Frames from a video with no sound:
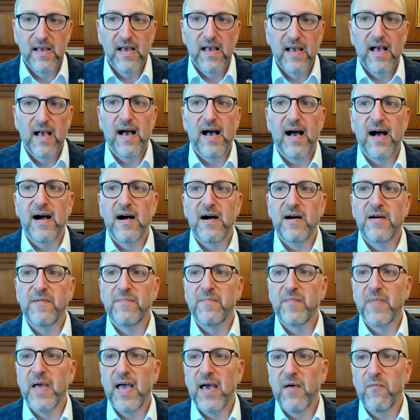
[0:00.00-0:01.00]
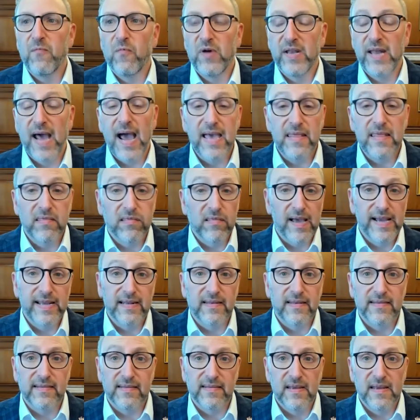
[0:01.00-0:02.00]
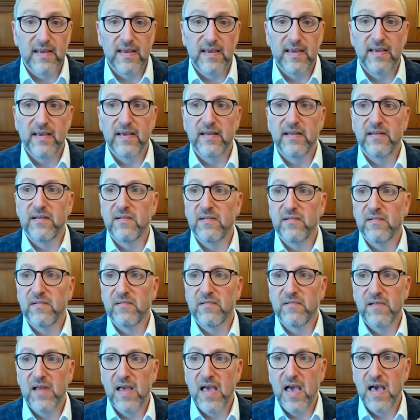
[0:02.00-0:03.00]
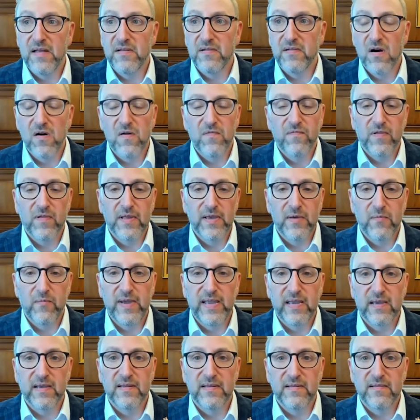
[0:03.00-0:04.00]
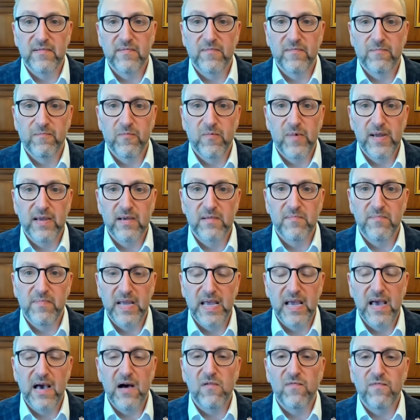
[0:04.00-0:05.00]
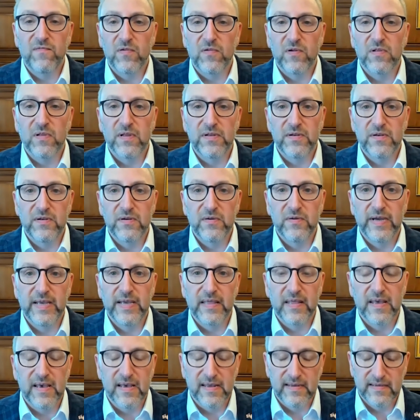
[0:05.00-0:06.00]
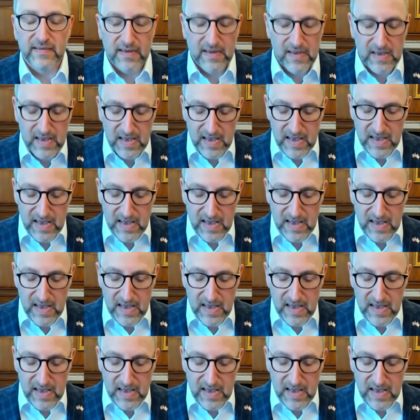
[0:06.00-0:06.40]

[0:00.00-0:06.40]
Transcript: And what I'd like to see, and hopefully we can be helpful in doing this,